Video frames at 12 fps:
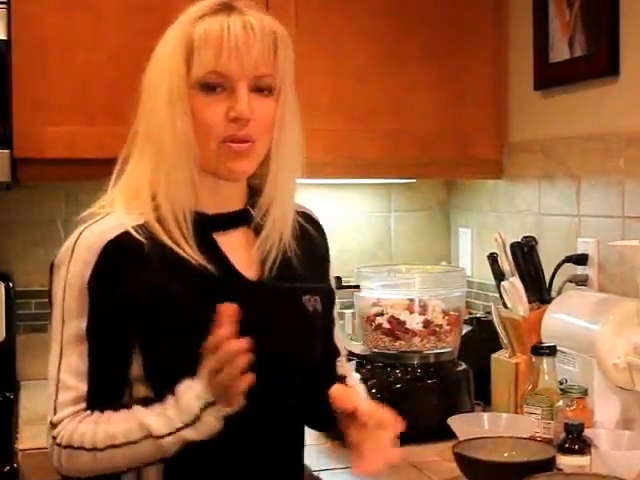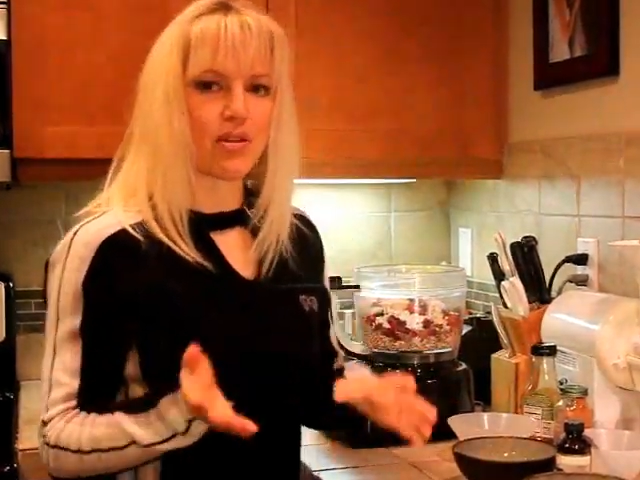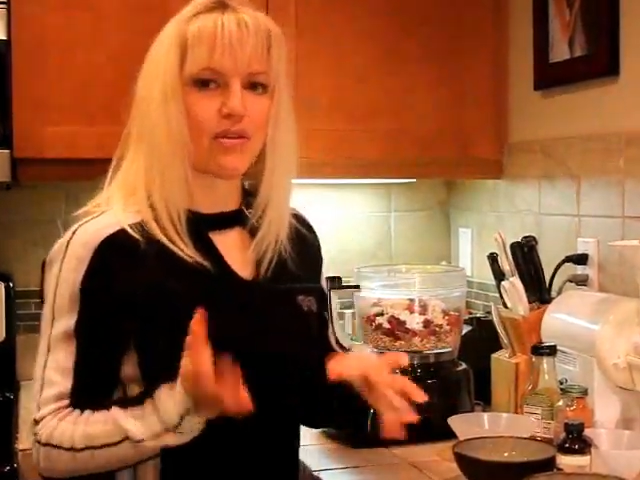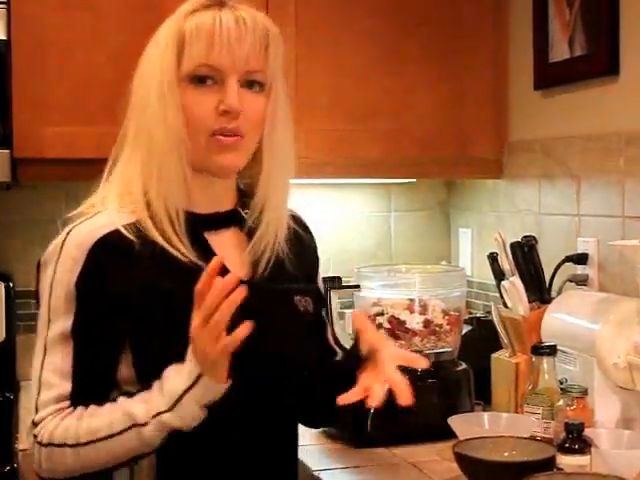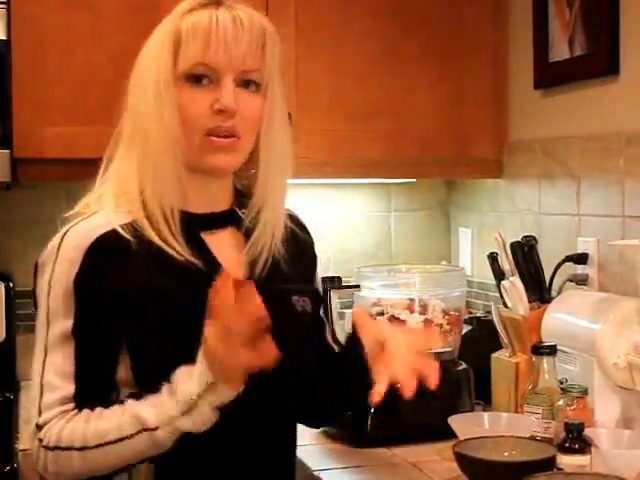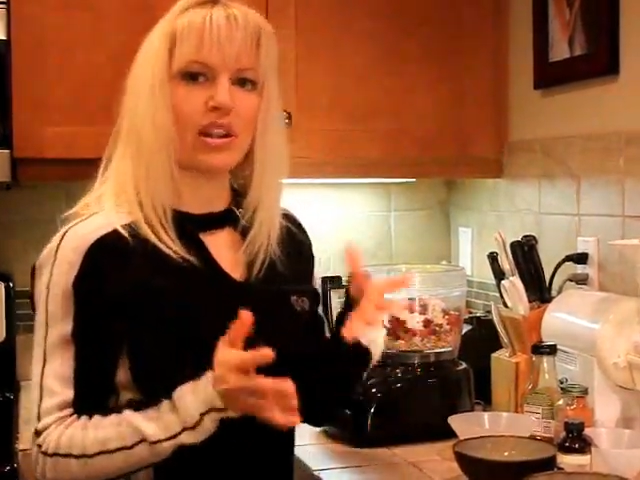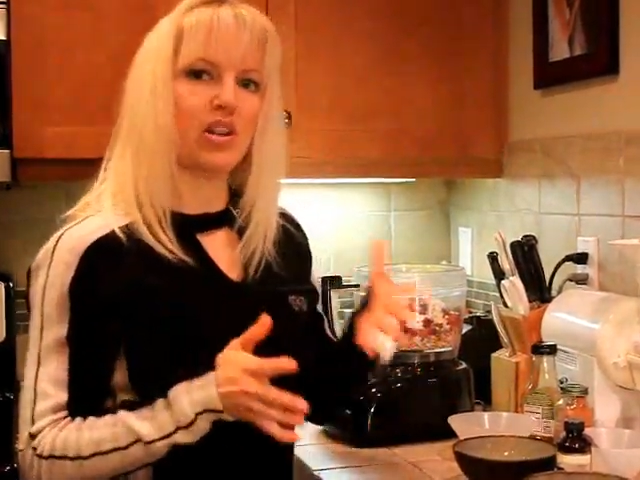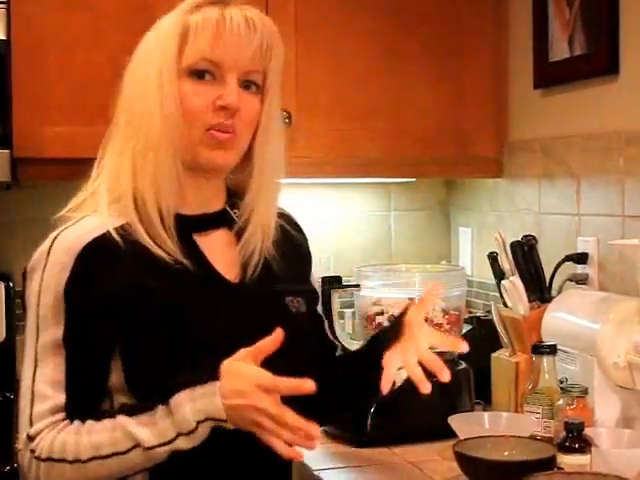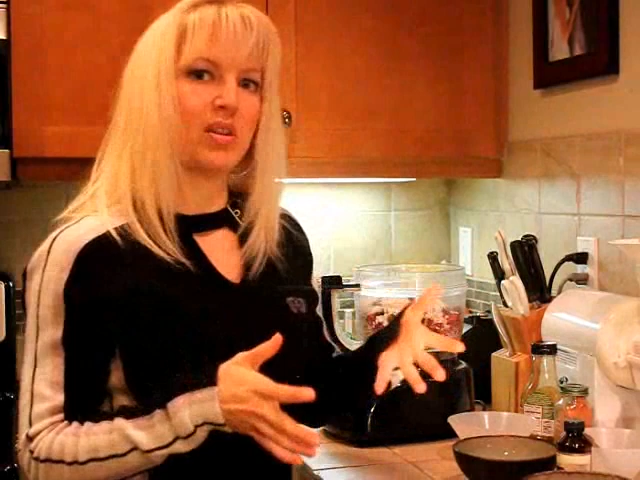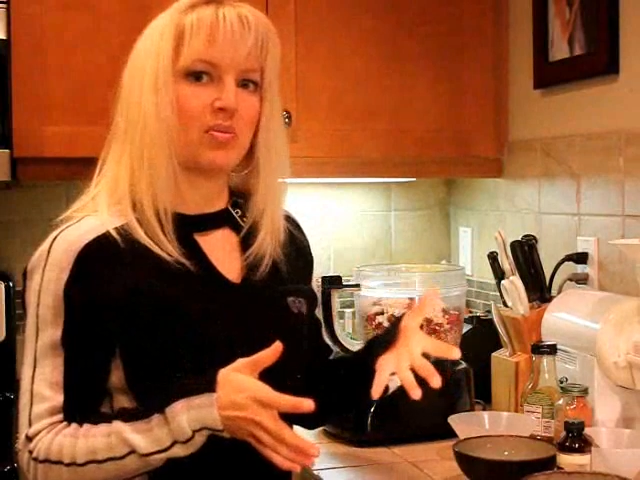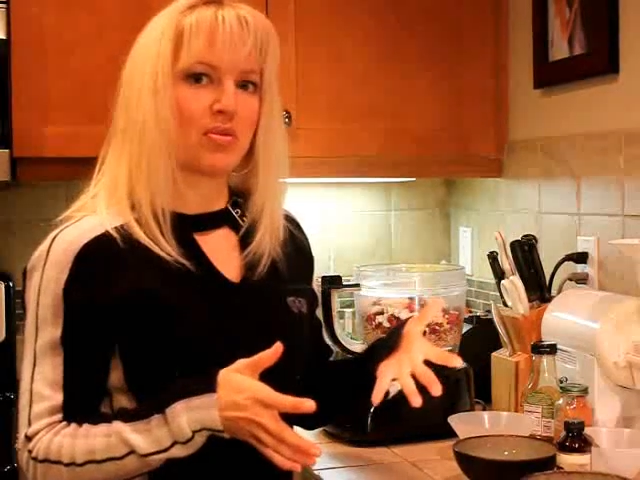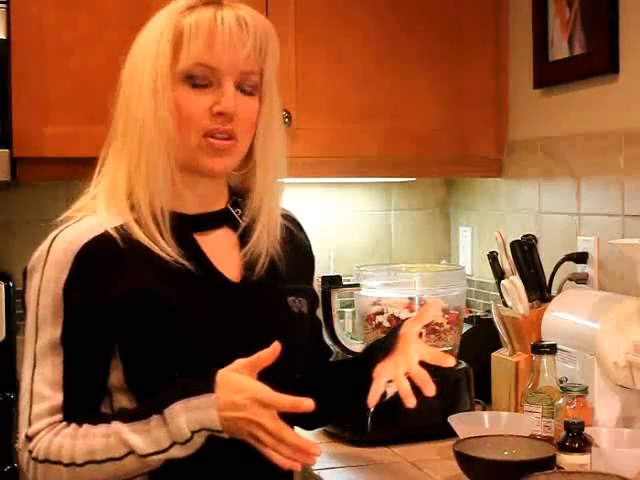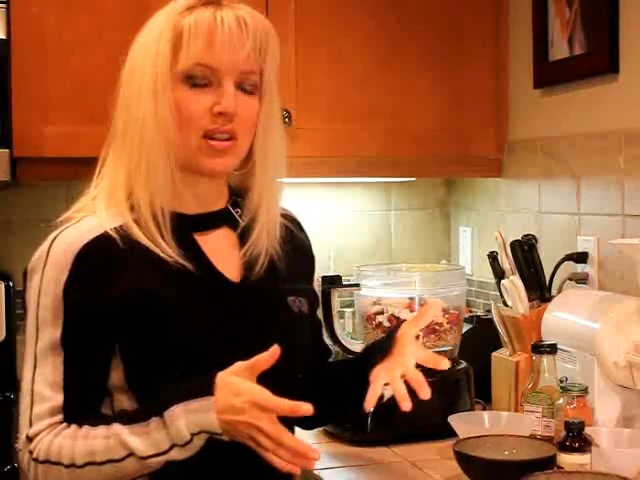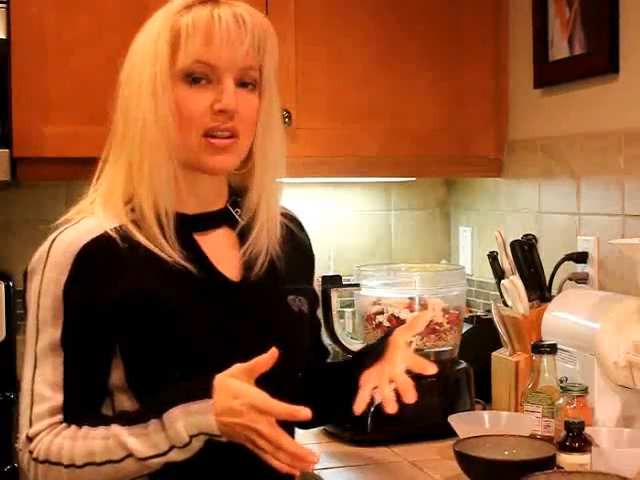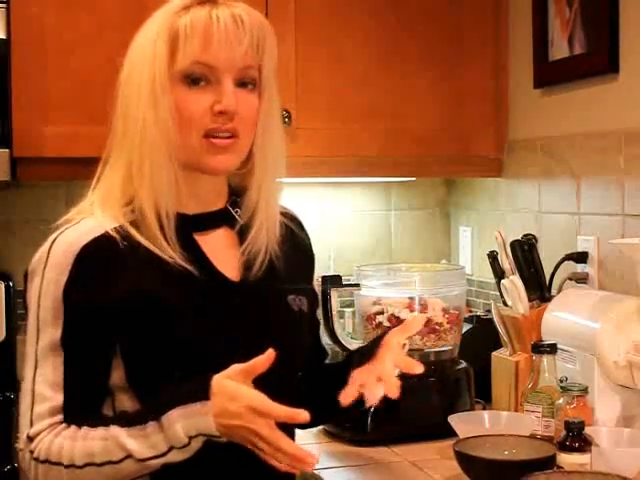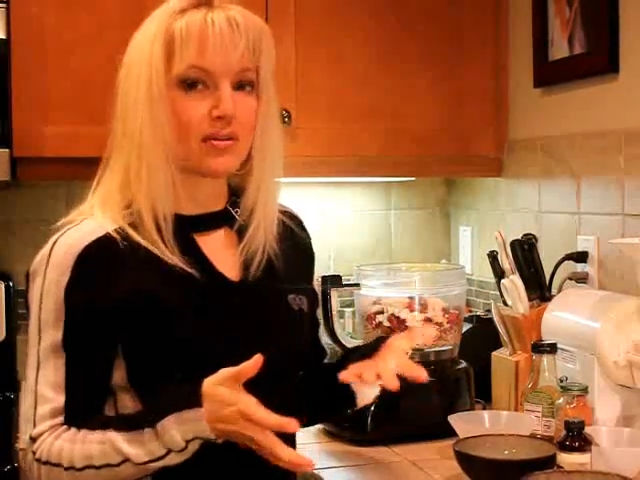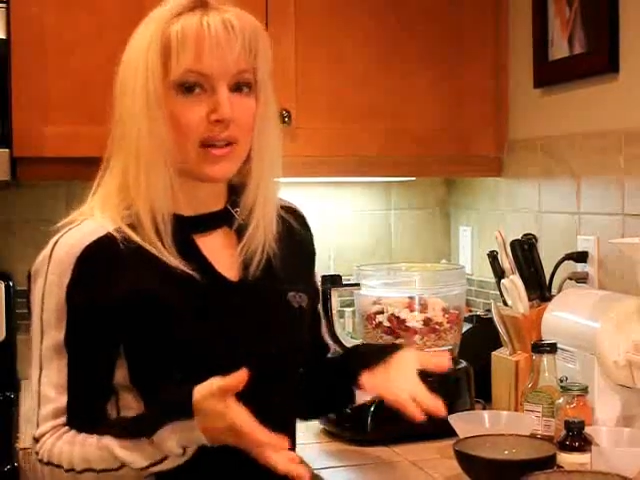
or if you want a little bit more